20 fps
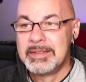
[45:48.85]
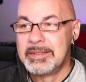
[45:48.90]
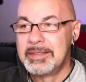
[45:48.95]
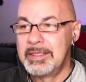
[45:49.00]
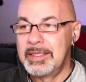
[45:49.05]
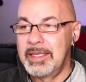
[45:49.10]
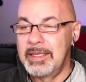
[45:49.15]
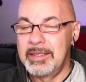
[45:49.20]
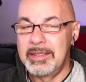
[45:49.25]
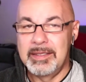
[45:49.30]

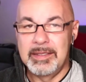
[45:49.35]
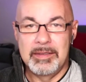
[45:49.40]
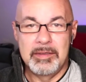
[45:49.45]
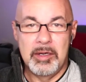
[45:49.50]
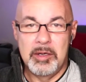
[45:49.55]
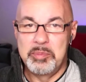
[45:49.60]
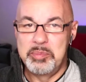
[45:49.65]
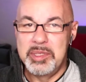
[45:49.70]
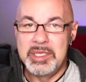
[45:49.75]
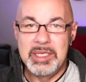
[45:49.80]
They
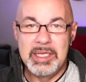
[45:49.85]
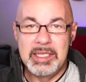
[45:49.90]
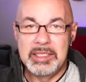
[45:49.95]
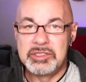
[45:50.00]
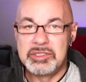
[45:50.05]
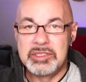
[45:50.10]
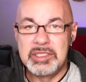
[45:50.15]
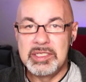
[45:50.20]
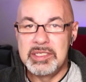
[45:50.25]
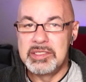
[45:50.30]
are
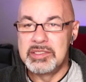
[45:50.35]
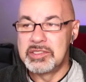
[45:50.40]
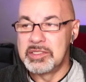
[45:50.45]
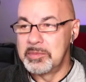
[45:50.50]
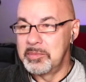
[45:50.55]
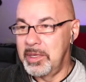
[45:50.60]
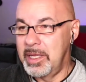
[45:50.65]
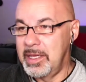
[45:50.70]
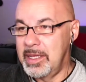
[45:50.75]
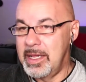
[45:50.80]
PhDs
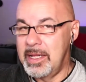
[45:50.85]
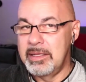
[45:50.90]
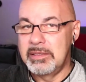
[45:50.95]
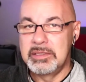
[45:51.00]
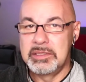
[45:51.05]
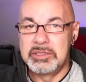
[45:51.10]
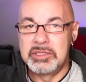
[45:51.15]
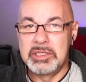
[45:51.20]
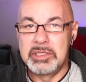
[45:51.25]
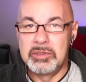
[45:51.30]
in
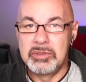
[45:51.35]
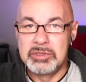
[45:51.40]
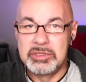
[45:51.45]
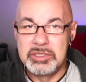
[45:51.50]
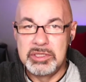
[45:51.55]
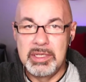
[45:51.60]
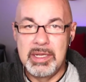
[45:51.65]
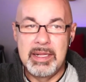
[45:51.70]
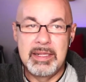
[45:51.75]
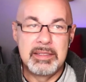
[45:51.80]
biology or
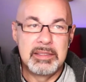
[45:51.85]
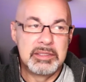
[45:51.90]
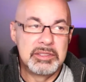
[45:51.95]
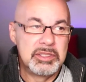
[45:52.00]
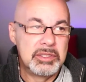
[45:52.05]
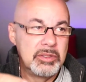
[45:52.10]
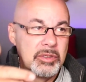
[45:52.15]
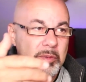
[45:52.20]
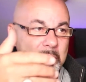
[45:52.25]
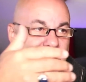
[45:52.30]

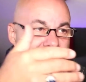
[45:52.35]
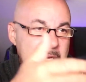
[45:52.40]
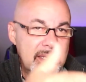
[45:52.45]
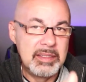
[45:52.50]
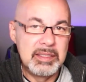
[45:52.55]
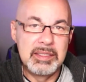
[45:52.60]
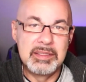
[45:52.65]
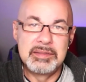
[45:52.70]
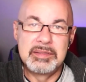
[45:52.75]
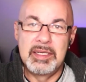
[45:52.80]
geology or
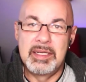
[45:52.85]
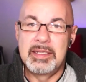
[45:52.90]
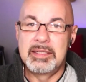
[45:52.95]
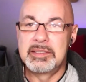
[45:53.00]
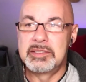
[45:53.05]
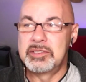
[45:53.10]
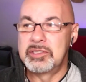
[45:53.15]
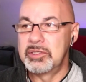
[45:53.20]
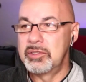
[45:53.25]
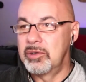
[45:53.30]

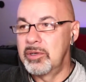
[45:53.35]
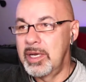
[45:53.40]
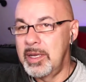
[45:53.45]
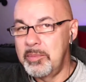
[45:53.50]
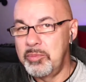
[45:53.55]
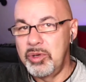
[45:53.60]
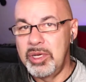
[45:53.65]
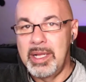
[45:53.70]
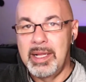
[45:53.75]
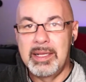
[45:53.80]
paleontology or
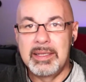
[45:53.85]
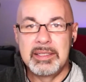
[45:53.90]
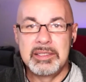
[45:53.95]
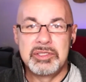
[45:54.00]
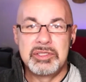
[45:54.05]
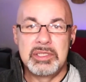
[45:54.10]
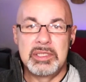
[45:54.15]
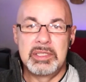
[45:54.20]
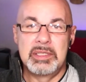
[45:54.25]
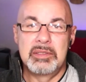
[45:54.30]

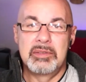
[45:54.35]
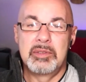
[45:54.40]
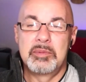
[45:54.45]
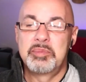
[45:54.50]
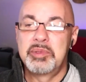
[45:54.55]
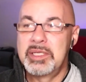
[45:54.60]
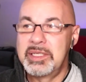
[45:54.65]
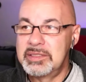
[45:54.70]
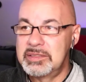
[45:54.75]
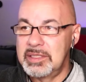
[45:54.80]
embryology or
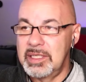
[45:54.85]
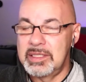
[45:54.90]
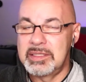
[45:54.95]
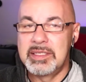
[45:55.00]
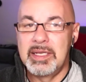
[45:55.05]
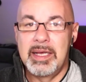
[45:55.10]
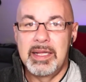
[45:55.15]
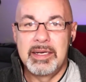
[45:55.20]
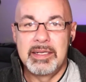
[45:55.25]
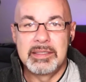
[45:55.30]
plate
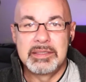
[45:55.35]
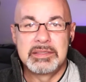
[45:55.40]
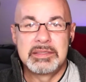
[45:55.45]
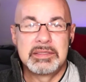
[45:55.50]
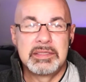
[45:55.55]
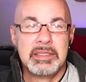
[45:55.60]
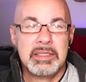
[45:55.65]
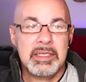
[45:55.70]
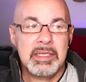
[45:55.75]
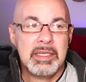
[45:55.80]

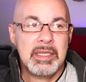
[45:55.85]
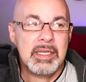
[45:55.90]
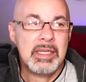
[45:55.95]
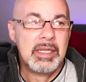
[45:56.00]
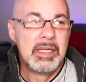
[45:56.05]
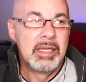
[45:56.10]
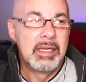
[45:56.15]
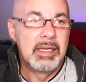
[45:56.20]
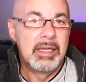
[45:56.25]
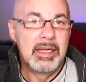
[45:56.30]
tectonics.
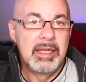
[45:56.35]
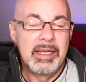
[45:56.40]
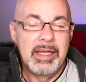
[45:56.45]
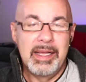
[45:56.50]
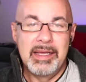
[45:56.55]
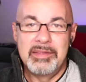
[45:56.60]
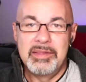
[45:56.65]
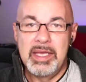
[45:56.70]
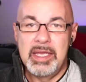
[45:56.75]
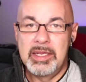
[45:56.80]

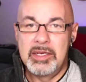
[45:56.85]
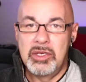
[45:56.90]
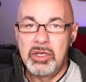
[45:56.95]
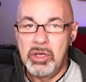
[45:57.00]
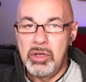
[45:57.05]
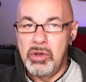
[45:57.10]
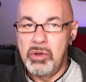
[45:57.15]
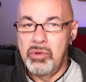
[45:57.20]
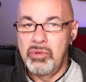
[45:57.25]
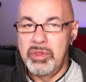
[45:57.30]
And they
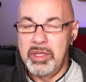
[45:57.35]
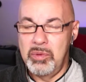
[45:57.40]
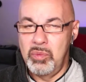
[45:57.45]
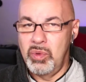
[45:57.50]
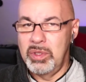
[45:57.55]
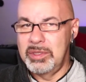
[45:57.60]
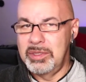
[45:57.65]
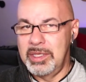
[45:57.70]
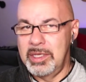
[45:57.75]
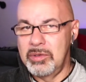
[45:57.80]
know that
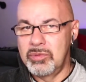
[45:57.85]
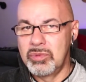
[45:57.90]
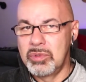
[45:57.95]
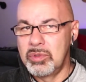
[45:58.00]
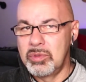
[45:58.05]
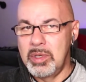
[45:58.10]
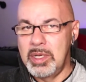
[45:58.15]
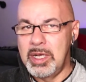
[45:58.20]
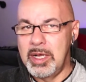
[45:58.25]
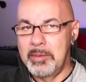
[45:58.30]
what they
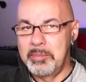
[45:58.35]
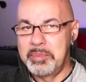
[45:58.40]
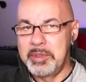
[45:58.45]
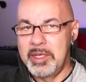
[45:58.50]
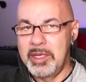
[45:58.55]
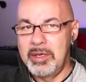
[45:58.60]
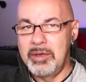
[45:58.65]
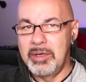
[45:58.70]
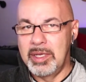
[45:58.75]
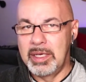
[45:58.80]
grew up
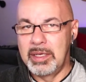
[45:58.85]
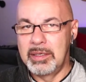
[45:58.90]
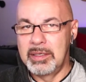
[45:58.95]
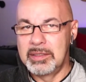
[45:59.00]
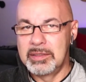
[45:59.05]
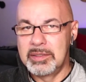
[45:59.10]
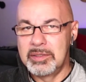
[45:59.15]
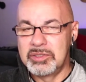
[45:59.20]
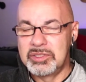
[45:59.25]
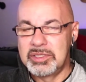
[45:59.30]
hearing
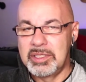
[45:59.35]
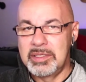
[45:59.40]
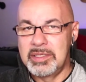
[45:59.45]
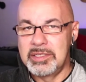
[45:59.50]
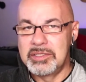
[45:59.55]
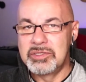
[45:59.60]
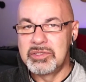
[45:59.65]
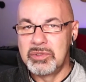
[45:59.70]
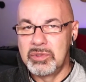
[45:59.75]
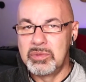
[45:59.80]
in their Sunday
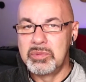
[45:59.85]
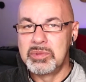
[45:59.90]
school